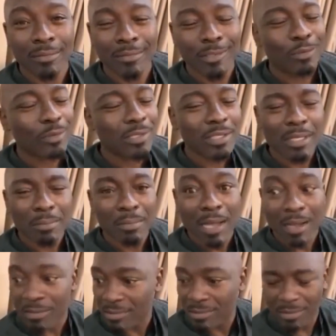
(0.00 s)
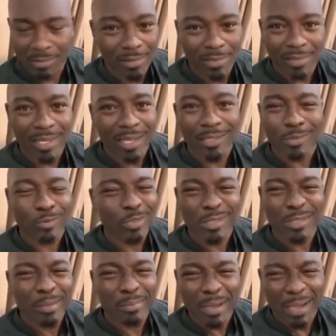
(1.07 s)
It wasn't about state, it
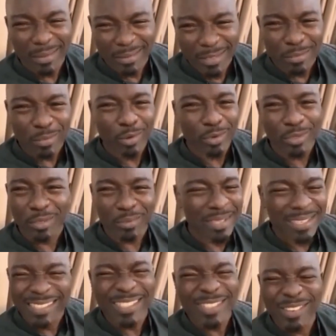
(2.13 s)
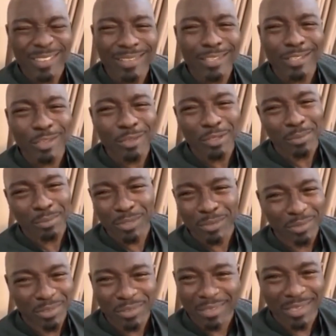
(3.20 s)
wasn't about Igbo Yoruba. There's nothing going on
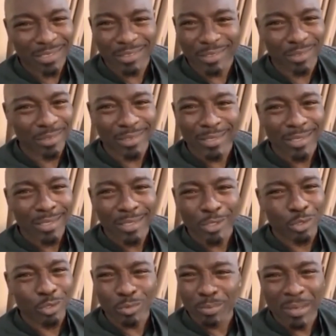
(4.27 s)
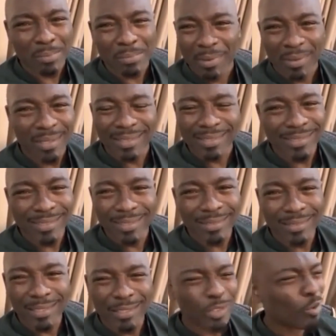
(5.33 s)
between you and your Yoruba brother and
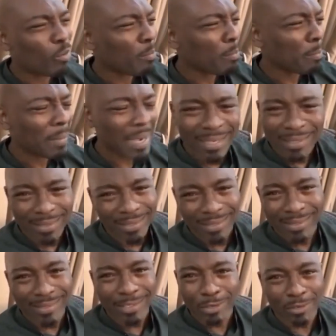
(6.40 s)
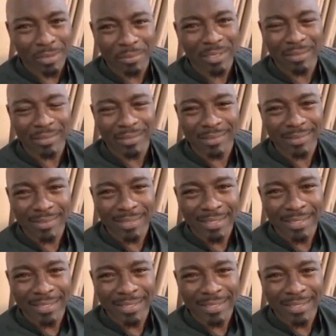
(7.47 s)
sister. Don't mind these criminals.